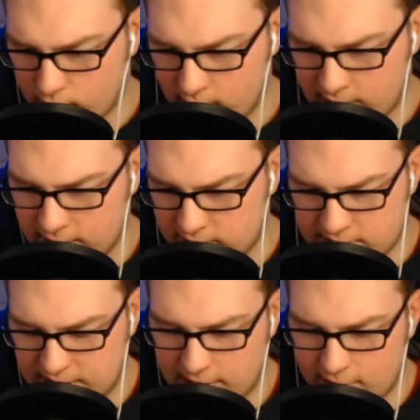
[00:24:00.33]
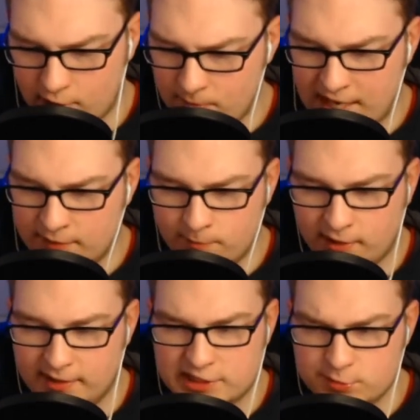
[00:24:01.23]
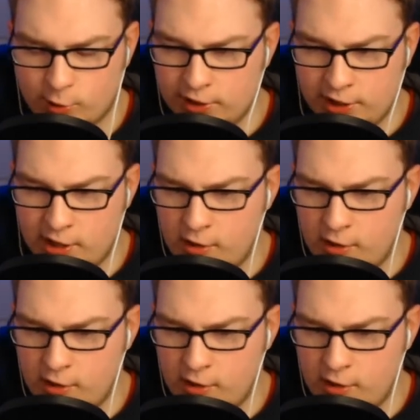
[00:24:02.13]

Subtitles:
for it, and they're taking it all back. But at this point,